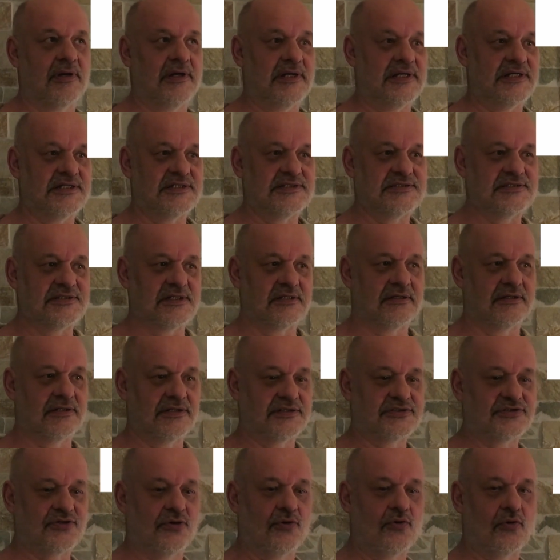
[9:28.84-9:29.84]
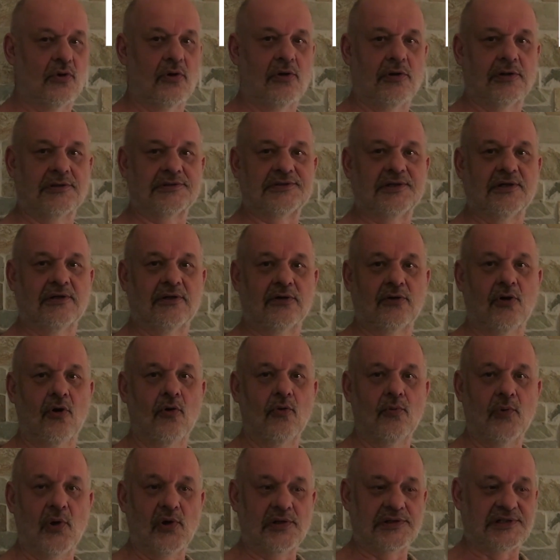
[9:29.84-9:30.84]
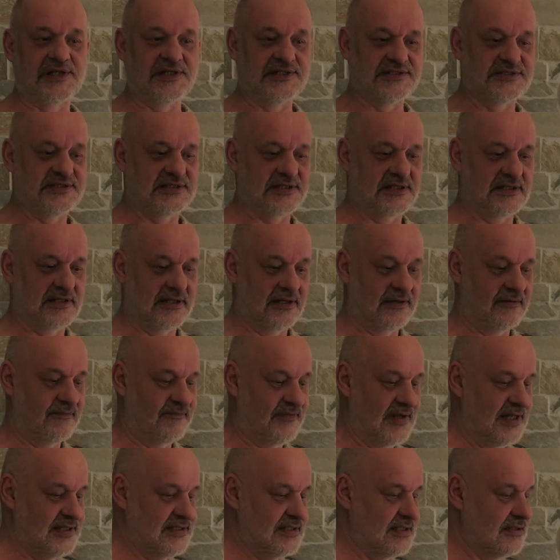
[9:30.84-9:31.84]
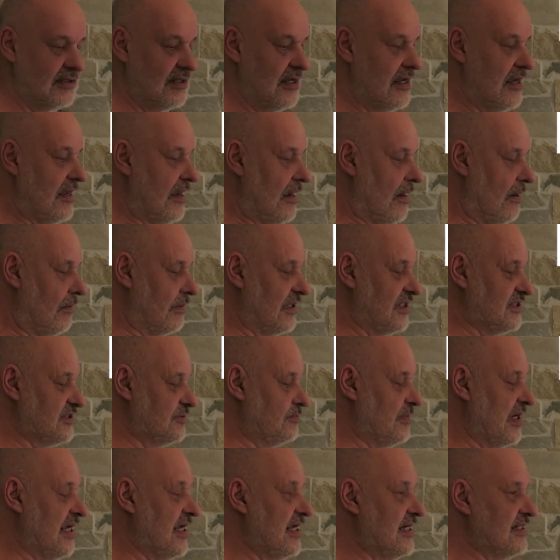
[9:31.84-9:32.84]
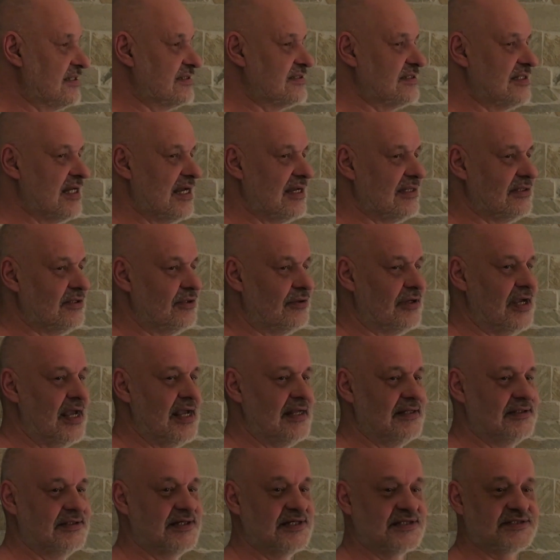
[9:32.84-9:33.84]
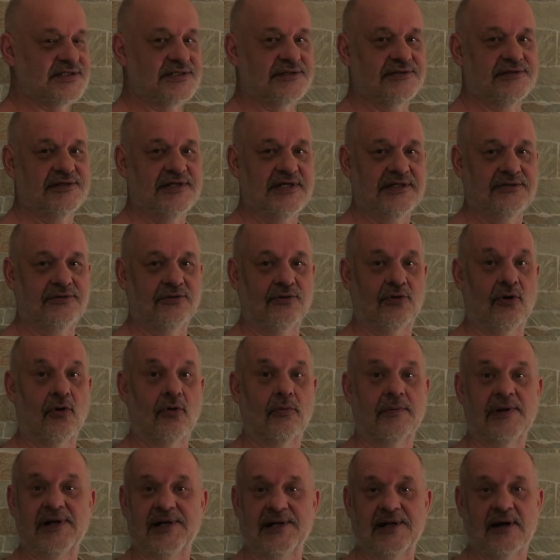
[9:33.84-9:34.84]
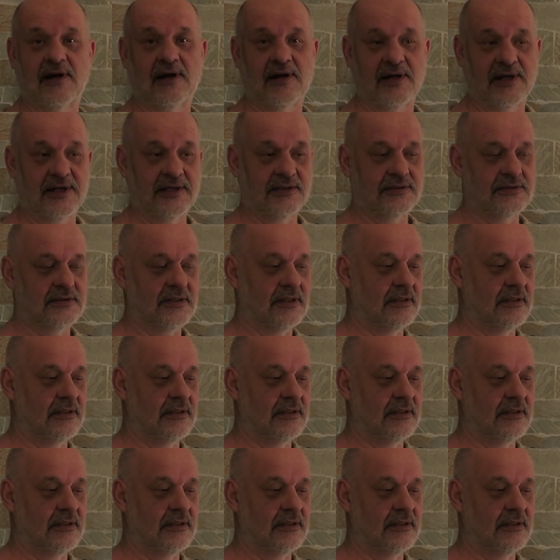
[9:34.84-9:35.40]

is so-called low voltage FET, which means that the gate doesn't need to go very high.